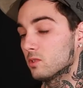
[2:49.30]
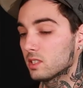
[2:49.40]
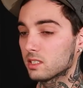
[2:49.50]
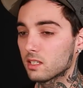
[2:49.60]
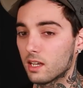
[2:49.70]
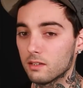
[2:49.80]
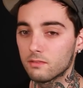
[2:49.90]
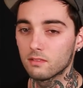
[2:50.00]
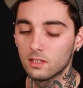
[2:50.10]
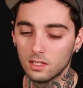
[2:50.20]
music is life.
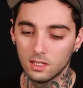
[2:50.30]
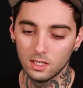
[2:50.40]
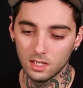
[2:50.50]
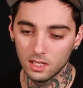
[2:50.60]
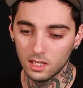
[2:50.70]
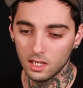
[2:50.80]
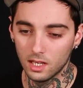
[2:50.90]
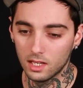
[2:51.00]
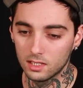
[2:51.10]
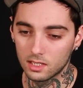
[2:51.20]

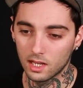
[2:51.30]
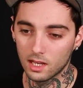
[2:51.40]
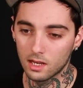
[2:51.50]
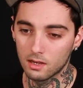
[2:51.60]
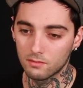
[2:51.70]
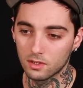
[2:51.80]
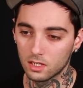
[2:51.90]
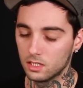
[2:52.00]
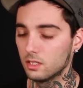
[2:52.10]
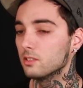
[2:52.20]
And then I have
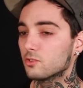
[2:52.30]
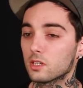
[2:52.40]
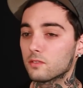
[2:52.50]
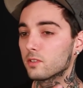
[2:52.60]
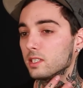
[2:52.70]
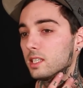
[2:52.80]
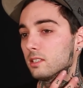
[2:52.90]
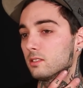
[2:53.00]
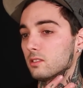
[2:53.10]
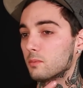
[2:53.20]
a drug-free
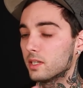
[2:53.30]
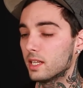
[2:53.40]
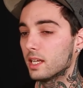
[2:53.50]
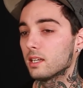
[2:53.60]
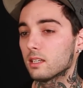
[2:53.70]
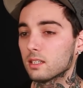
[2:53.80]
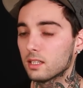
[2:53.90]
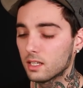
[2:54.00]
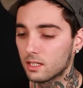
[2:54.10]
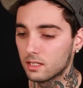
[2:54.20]
tattoo on my neck.
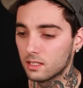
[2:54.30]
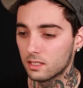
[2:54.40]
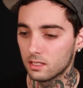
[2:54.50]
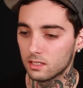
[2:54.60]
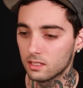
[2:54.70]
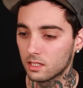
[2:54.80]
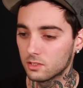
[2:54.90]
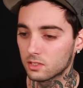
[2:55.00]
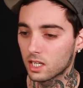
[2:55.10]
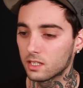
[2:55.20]
And that
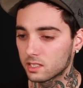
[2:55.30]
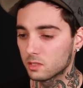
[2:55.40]
just kind of